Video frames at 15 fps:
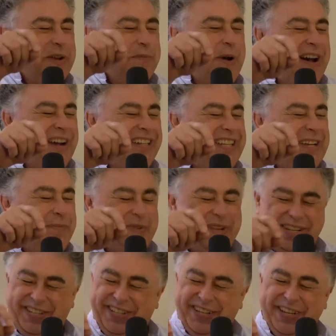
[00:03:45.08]
Pawn
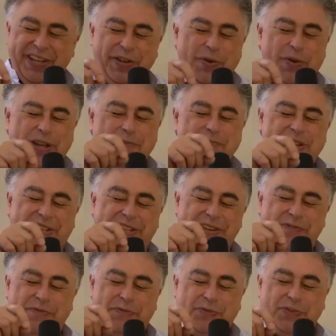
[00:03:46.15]
to Queen
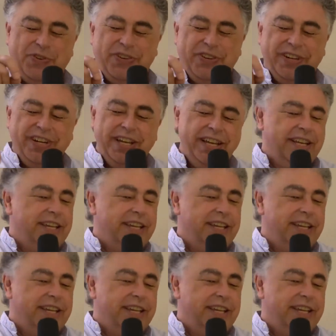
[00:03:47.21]
Bishop 4,